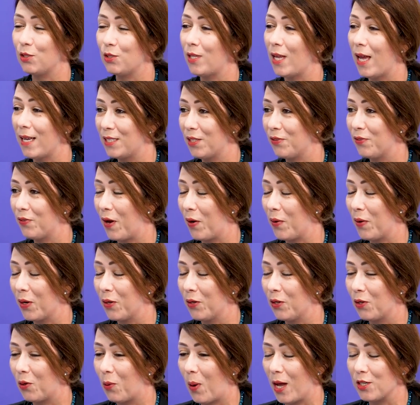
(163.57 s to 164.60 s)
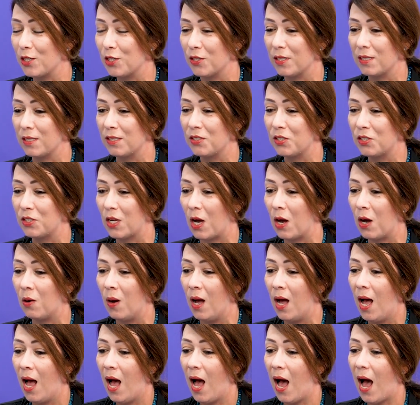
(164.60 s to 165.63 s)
so that's a very good question. So